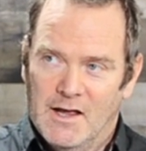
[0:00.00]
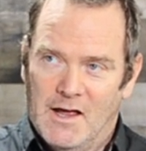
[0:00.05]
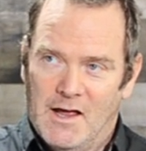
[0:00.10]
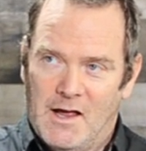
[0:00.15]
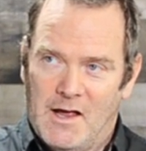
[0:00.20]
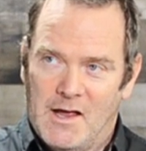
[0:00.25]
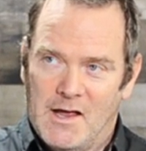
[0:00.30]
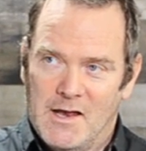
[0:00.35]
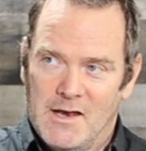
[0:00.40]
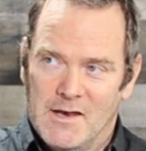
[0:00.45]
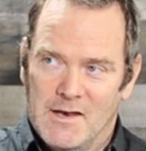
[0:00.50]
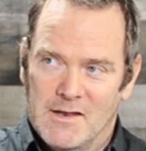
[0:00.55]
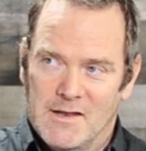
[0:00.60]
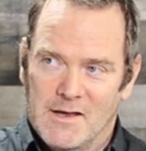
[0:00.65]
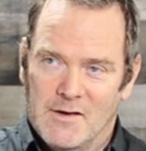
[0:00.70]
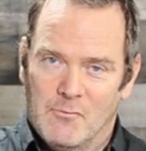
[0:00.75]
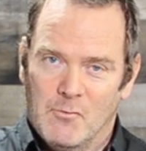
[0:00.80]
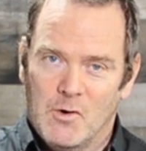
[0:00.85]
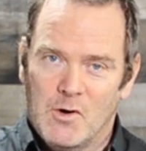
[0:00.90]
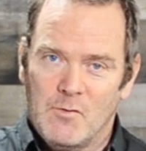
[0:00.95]
And
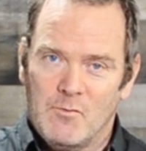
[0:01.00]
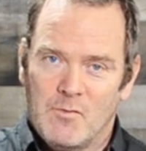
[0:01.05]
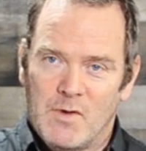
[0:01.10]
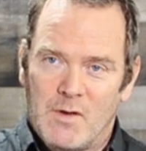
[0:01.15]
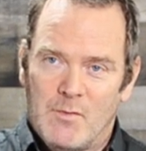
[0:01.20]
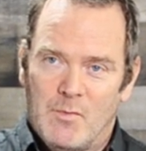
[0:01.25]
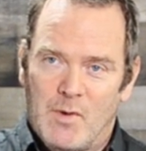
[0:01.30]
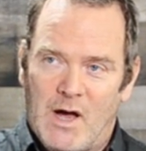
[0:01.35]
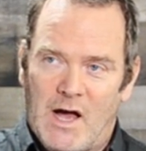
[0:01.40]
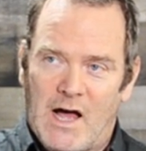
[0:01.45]
that wouldn't be